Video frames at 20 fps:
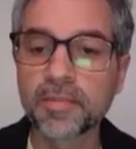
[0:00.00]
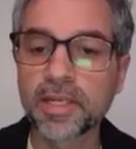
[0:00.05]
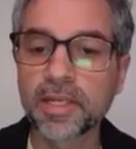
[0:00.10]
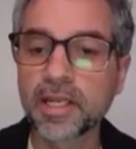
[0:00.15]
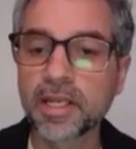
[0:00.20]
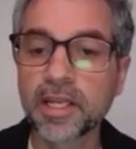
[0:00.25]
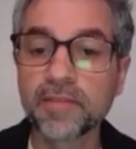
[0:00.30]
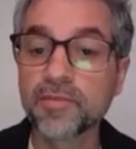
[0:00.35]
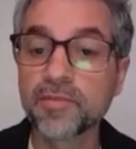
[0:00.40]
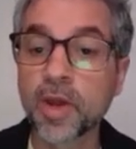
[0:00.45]

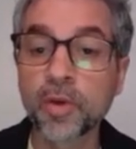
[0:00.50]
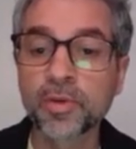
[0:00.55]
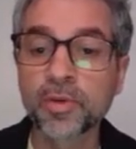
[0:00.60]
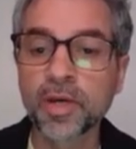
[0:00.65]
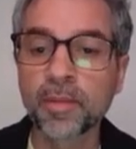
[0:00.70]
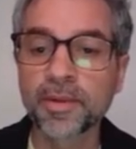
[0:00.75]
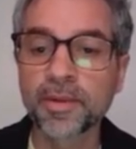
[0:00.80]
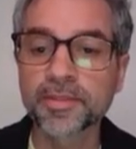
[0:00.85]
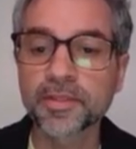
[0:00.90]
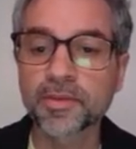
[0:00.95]
leave no
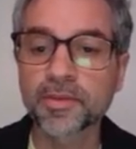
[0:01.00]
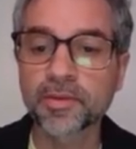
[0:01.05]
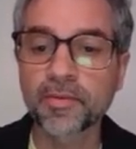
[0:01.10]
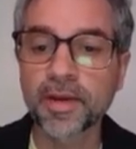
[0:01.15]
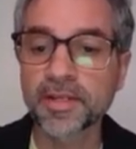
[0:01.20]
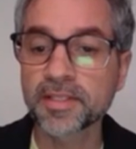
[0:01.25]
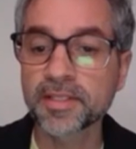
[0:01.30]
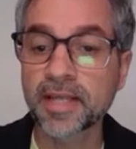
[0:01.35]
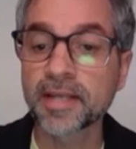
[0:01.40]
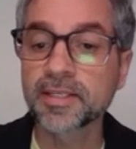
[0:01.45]
comments on the
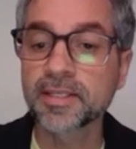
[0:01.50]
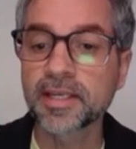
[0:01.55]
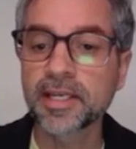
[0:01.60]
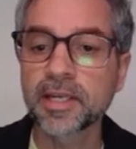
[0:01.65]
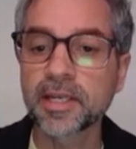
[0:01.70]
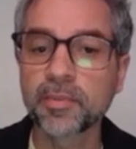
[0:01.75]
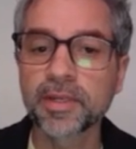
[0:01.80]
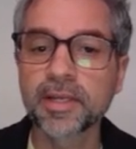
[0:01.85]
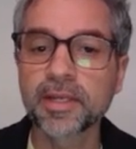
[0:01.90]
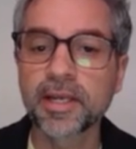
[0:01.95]
rest. Ideally,
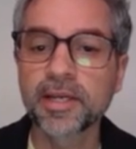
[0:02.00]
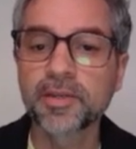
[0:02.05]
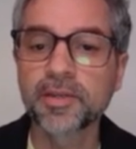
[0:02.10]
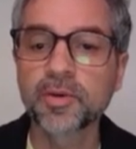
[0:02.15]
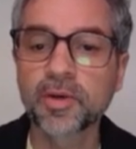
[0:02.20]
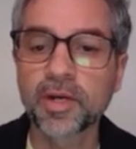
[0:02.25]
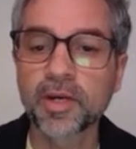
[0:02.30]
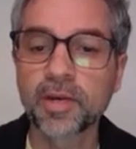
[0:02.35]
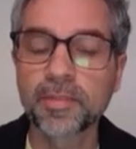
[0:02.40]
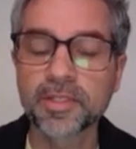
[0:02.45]
we'd like your
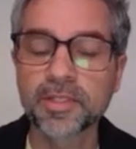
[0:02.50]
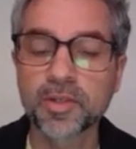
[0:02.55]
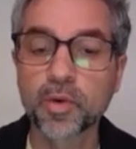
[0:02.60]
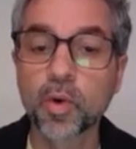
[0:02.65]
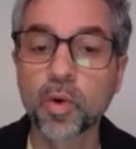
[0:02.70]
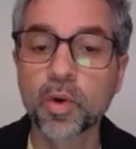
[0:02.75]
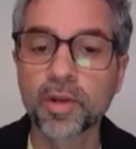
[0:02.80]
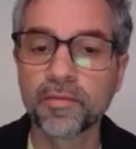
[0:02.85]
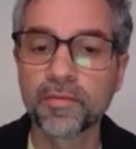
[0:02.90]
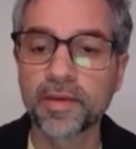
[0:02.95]
comments on
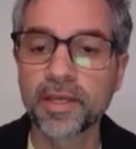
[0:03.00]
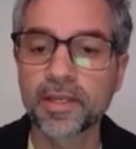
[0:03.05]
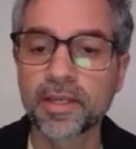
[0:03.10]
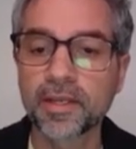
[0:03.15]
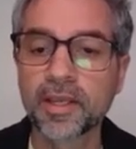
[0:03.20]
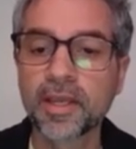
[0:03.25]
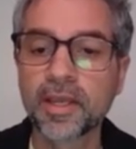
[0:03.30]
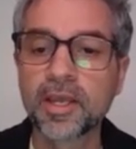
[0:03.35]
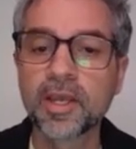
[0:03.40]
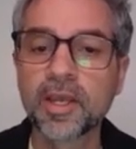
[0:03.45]
all of it,
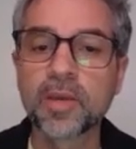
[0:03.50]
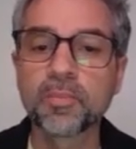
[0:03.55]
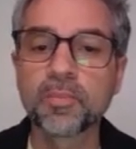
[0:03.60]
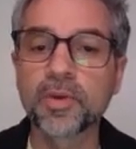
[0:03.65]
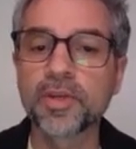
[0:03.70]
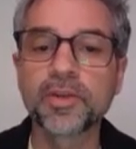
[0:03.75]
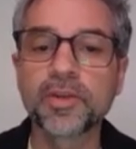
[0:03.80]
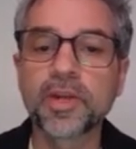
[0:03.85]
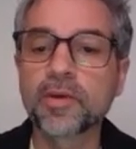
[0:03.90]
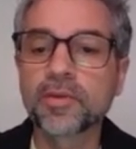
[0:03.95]
but you
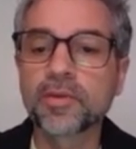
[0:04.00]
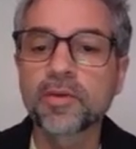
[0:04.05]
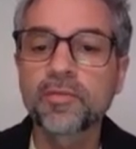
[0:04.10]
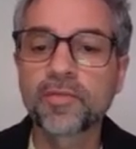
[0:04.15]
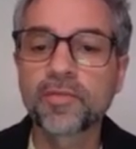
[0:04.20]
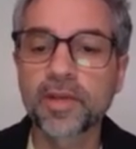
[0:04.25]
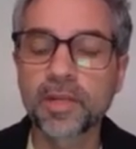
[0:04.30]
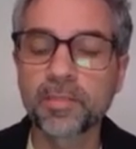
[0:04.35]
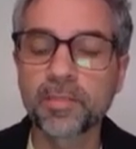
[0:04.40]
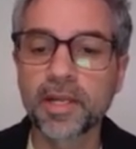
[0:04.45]
don't
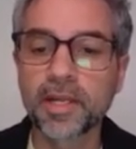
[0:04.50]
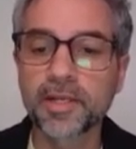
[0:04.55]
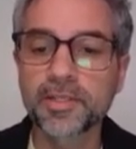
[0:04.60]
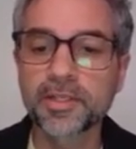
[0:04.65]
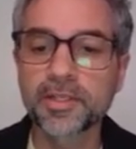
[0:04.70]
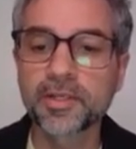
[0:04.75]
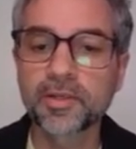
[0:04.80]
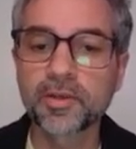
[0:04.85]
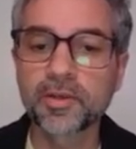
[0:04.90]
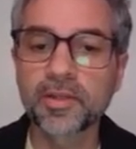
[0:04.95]
feel obliged to
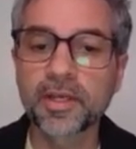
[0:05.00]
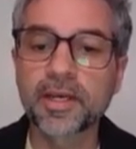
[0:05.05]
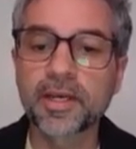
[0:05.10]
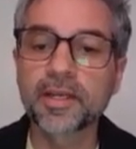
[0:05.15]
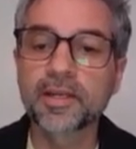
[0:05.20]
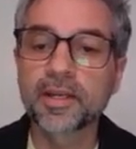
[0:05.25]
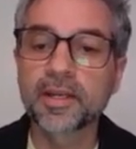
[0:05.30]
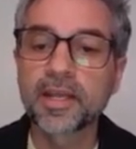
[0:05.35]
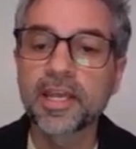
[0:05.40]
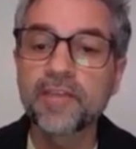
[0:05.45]
do that.
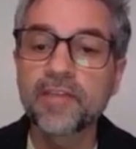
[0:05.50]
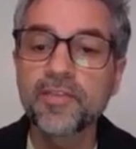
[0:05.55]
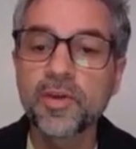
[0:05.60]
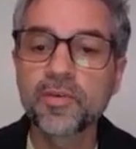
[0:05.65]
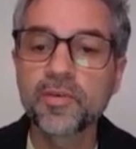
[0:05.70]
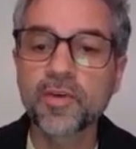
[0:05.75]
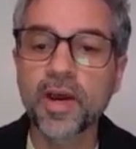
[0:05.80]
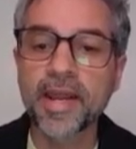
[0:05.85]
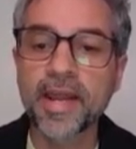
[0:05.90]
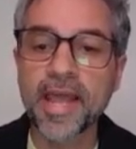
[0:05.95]
If you've
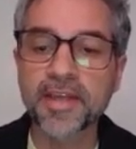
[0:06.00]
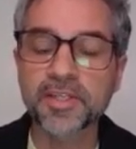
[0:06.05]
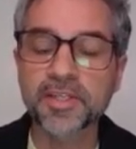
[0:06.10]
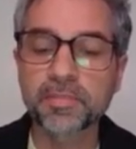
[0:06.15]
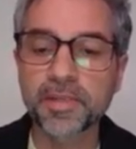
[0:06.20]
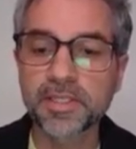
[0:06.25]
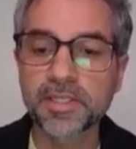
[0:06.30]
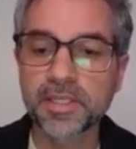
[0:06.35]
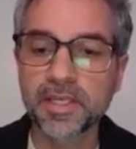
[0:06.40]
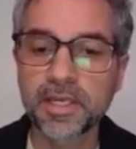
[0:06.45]
got an
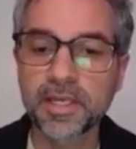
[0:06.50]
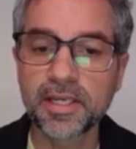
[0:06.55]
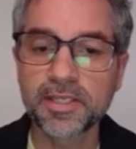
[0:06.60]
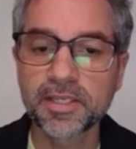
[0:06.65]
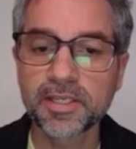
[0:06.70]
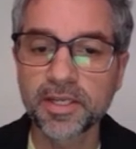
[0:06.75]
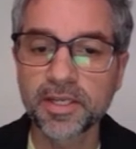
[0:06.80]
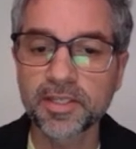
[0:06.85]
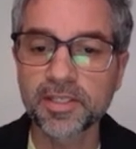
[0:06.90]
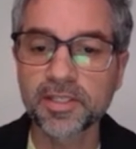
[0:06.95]
expertise in
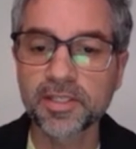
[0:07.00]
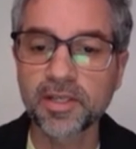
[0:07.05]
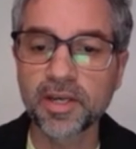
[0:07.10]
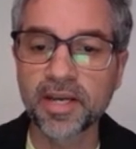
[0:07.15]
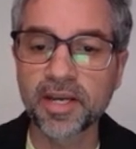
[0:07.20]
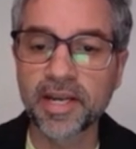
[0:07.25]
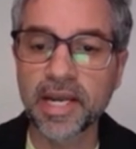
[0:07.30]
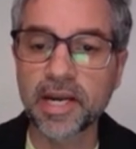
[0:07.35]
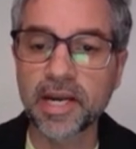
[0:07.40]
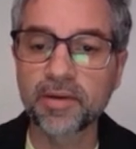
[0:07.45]
a certain
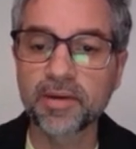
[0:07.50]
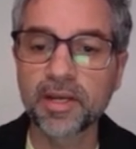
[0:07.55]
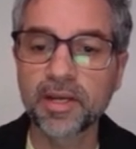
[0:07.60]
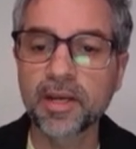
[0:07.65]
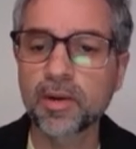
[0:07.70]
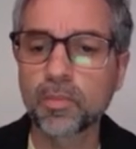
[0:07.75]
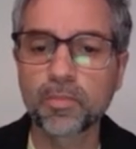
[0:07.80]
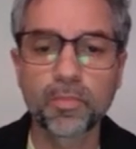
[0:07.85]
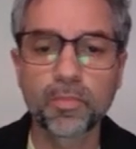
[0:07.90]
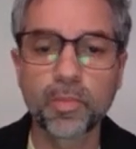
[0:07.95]

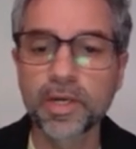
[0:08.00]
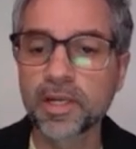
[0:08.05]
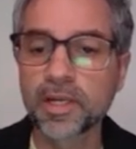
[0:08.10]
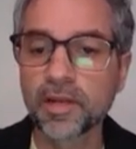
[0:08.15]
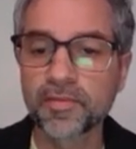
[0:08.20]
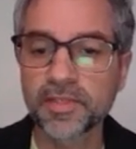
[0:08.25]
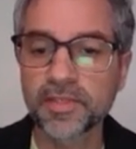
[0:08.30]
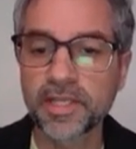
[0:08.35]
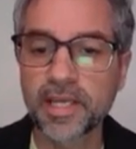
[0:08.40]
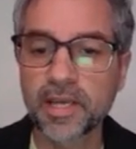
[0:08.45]
area, we'd love
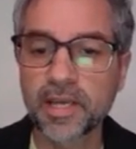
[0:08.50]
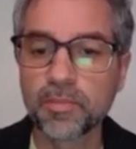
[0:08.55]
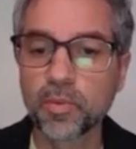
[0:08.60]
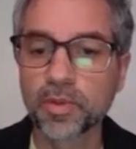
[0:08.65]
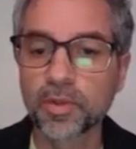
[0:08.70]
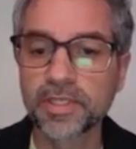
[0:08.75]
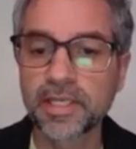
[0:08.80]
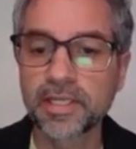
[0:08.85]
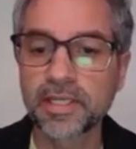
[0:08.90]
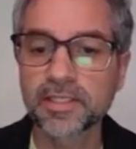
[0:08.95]
to hear more
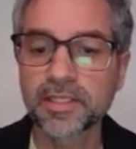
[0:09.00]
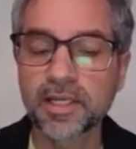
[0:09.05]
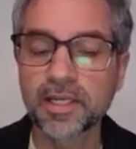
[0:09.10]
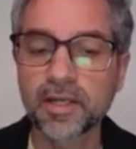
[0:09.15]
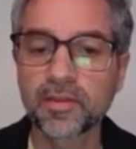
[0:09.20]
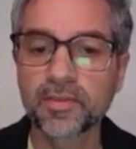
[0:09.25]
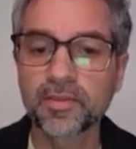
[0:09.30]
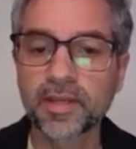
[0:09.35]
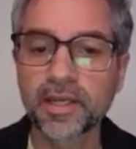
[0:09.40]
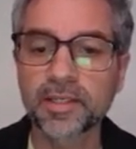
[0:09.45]
detail
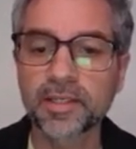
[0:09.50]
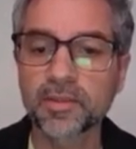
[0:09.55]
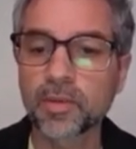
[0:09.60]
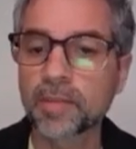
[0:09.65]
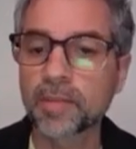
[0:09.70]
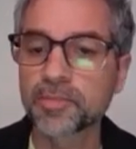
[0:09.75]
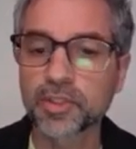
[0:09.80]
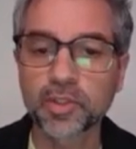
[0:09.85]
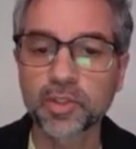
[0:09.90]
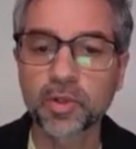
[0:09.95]
on that. I'm
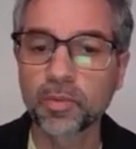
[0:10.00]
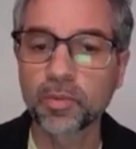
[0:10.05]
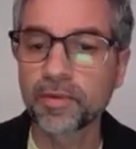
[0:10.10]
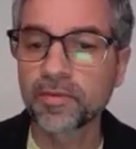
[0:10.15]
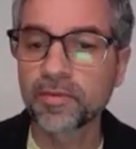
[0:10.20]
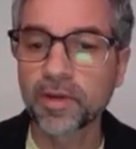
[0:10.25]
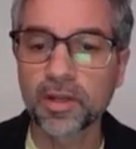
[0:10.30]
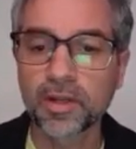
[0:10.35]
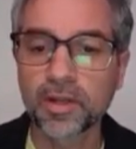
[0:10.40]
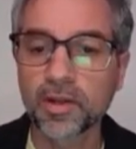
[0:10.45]
sure we've
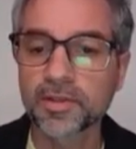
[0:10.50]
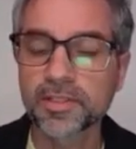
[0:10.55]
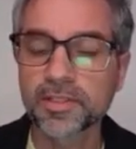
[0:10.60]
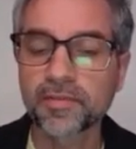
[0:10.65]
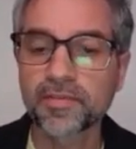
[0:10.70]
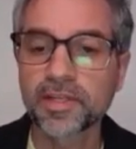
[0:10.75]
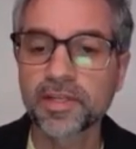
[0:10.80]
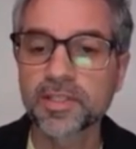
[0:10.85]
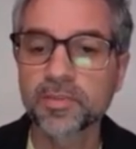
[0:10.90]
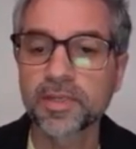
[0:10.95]
got lots of
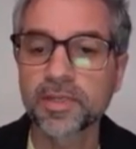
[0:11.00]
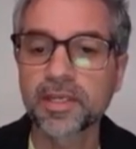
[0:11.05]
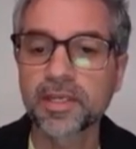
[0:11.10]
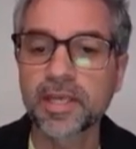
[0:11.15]
things we can